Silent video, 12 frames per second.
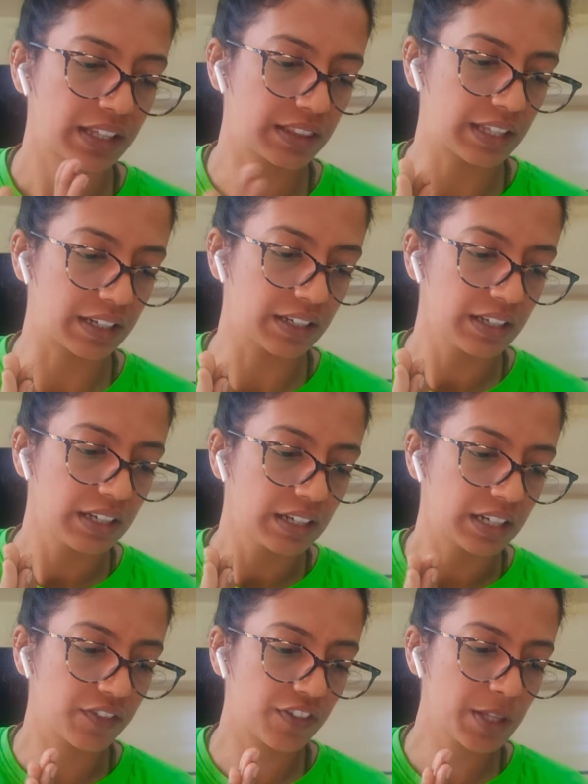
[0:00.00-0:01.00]
Then
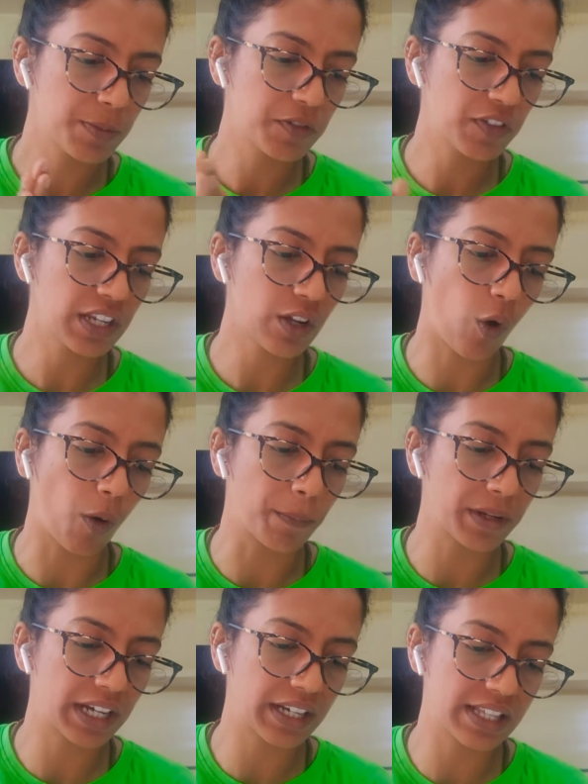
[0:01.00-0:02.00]
difference between
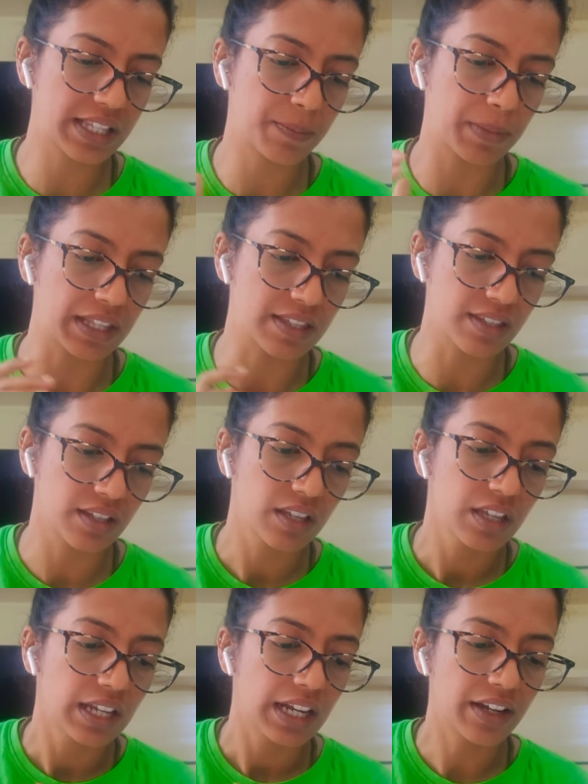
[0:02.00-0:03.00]
operating speeds.
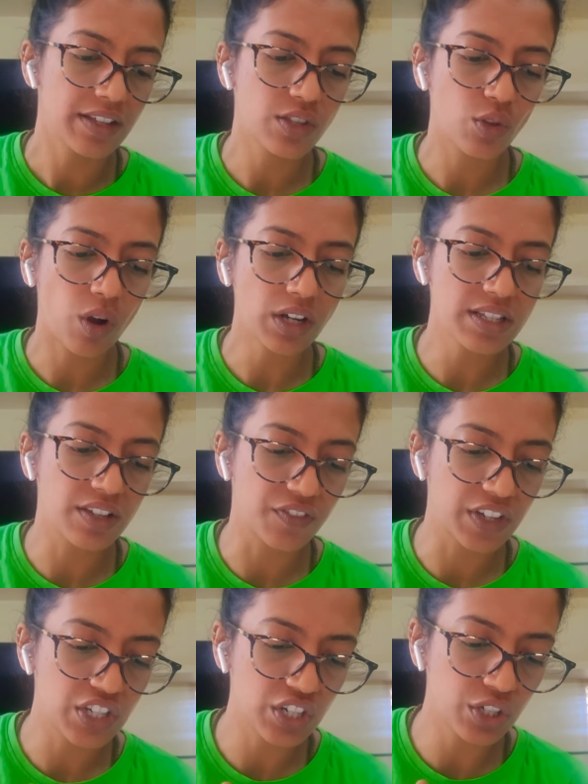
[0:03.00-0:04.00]
It is not
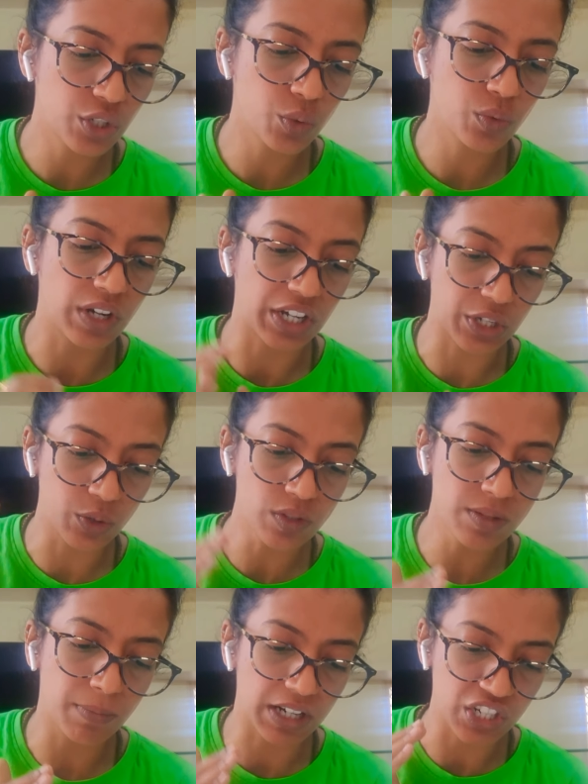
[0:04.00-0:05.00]
sufficient to
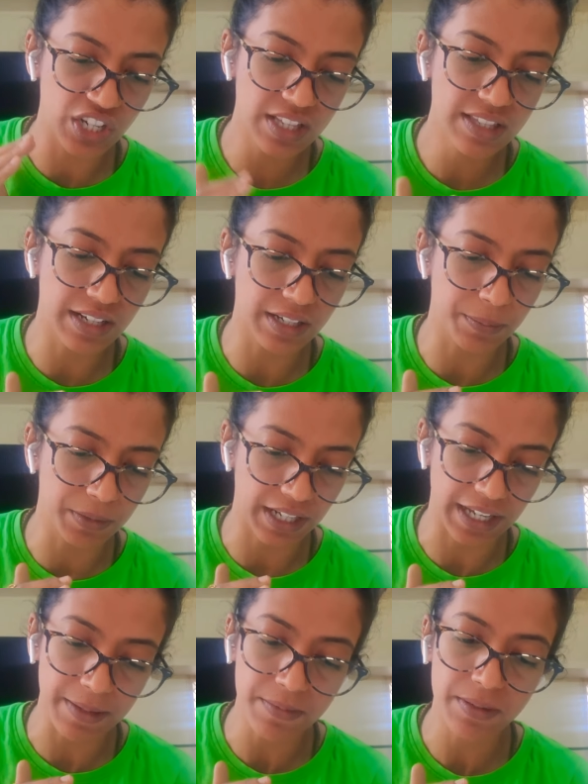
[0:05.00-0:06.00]
reduce machine setup
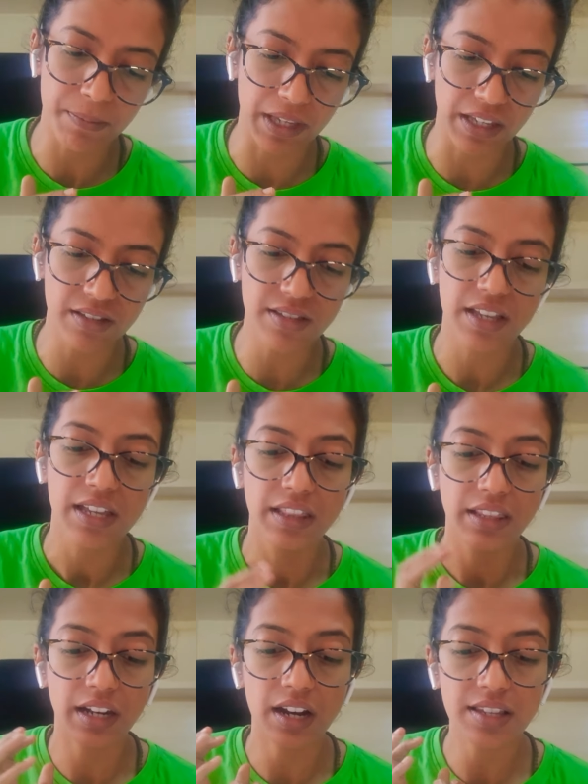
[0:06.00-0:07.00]
times because
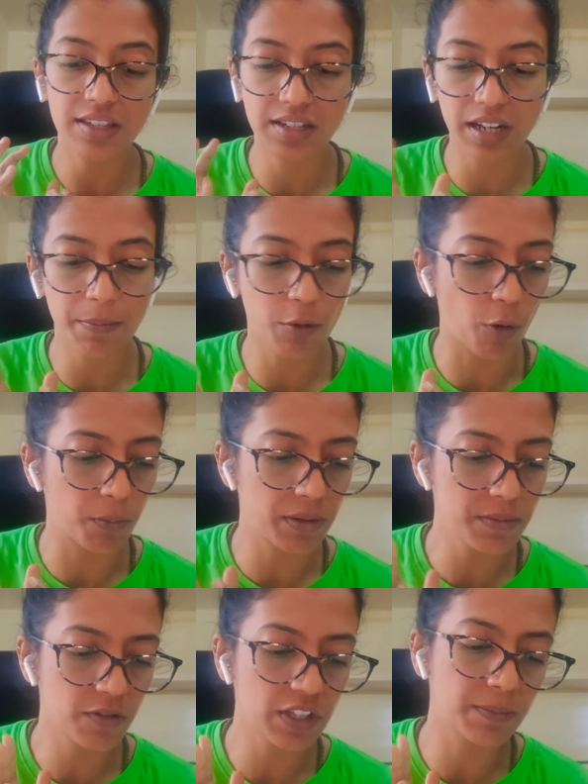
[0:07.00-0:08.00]
there are still
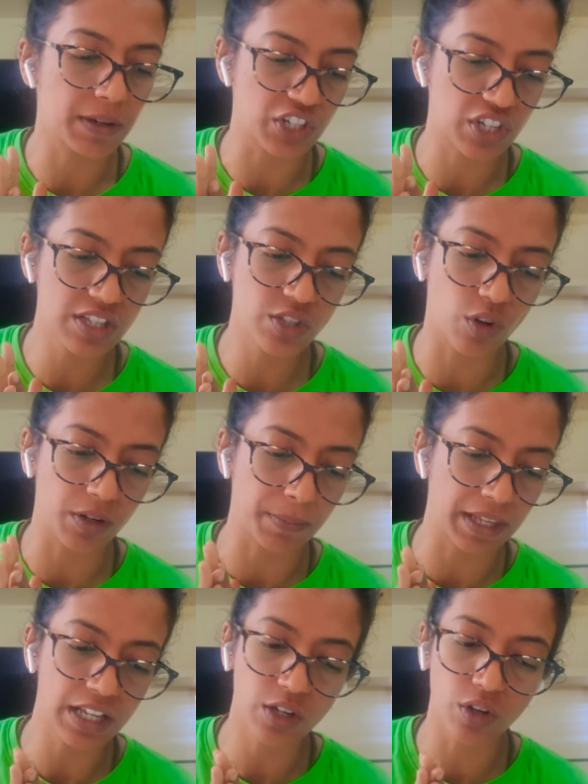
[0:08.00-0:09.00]
problems with machines not
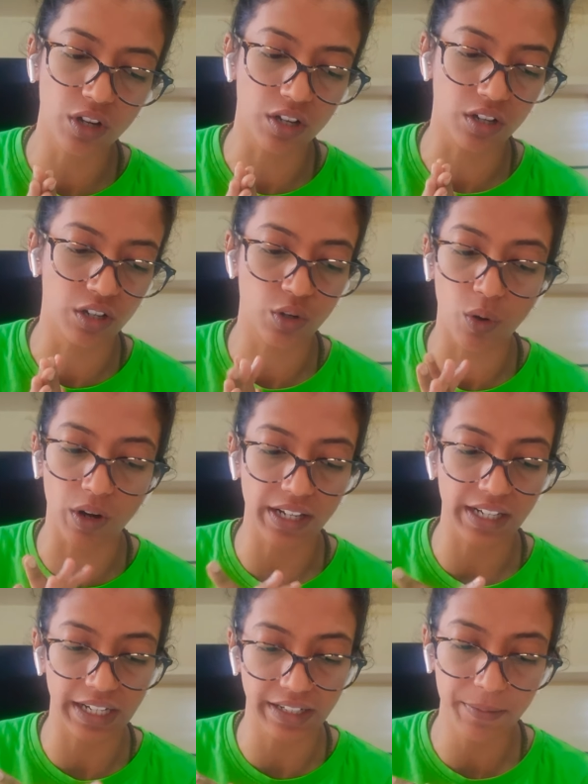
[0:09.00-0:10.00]
being
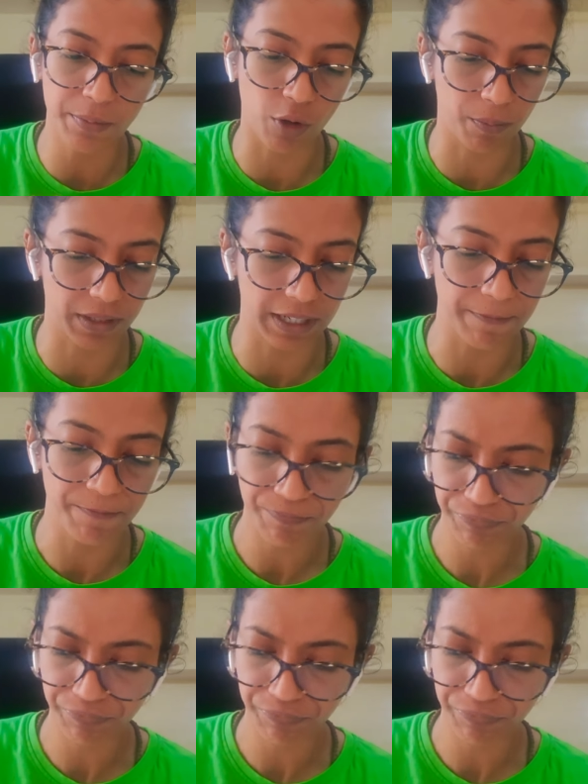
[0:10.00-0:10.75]
coordinated properly.